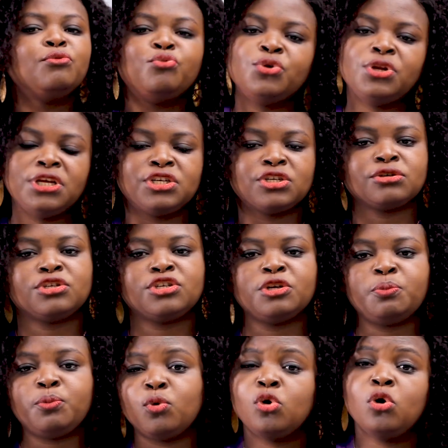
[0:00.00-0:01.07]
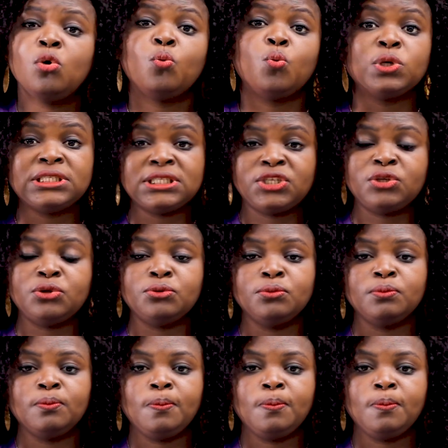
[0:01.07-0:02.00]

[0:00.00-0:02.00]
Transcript: relationship with you.